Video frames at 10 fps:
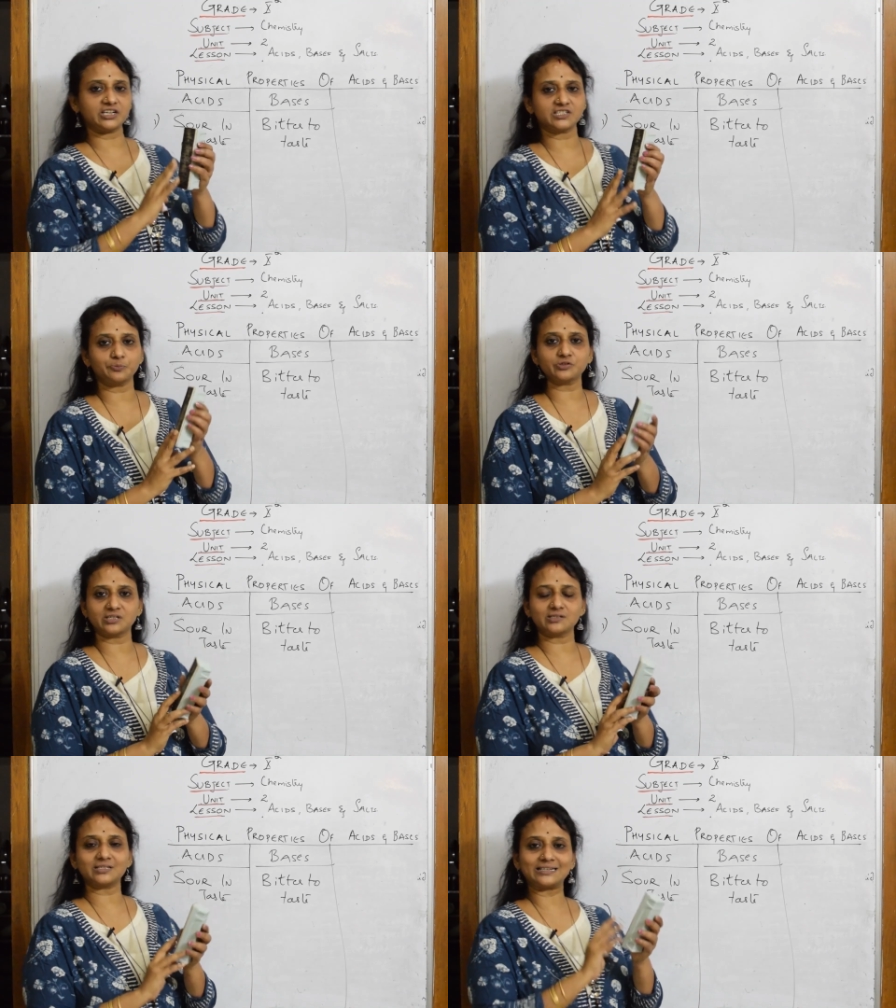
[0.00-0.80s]
suppose
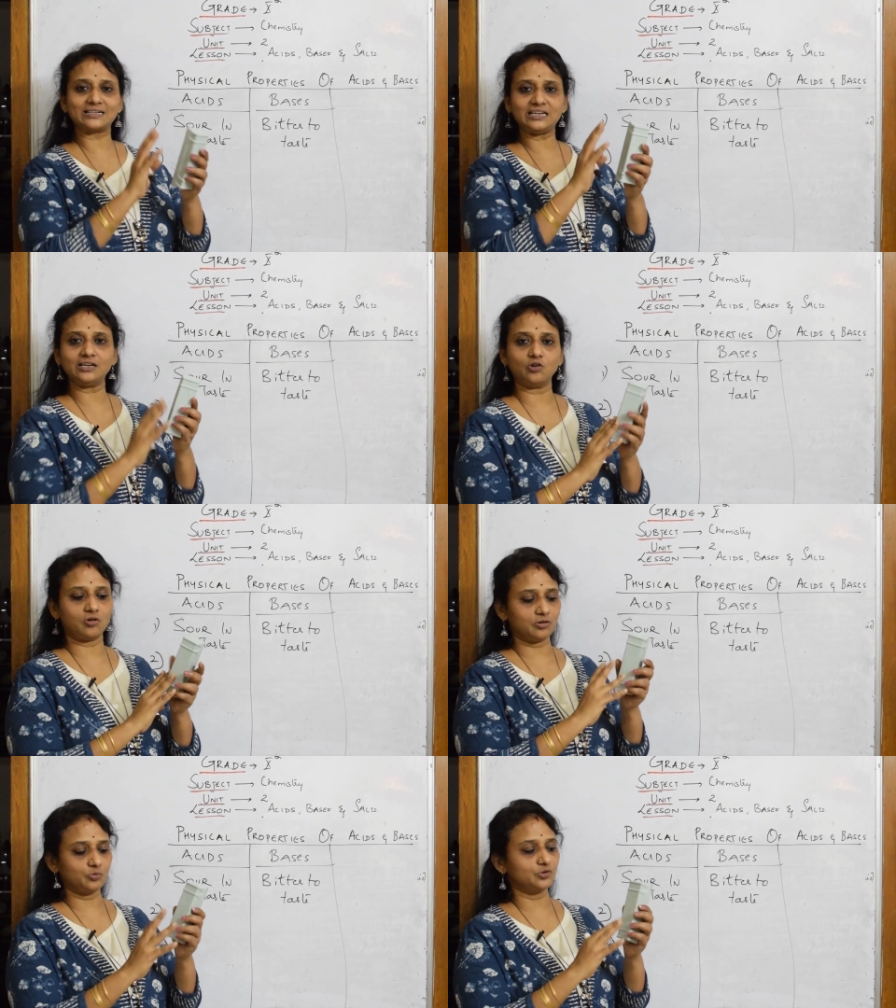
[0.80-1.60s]
there is a tree
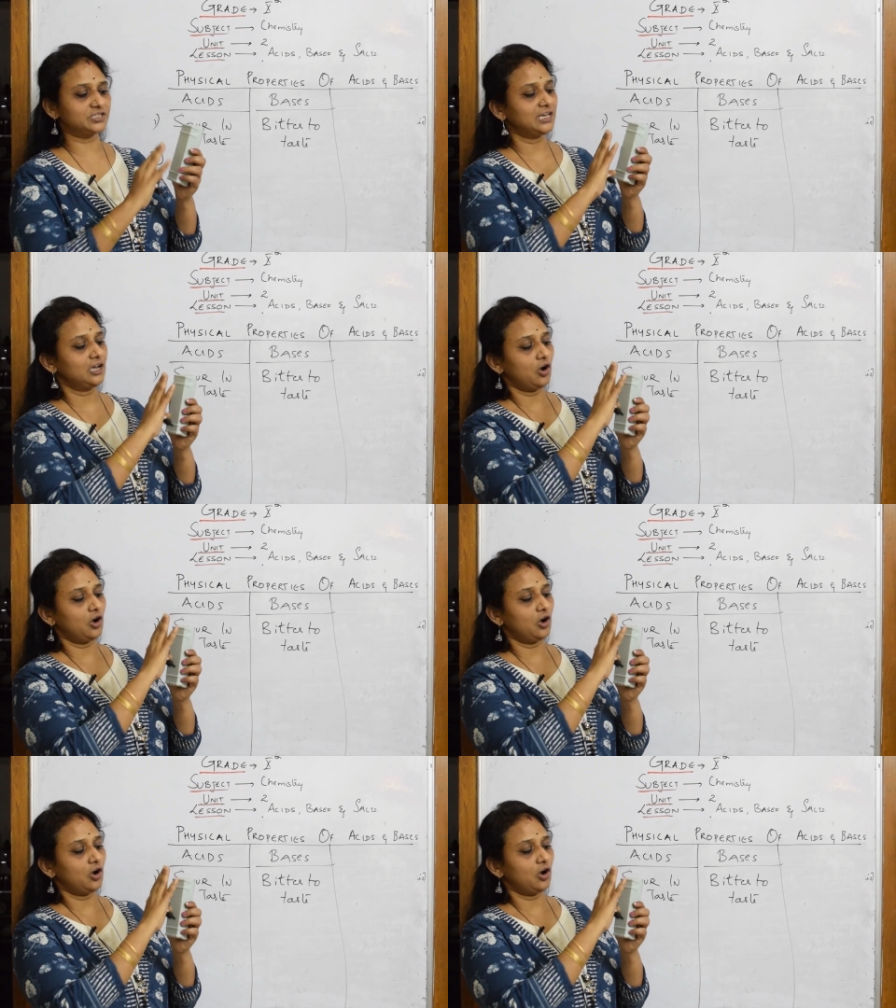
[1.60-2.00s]
or roots,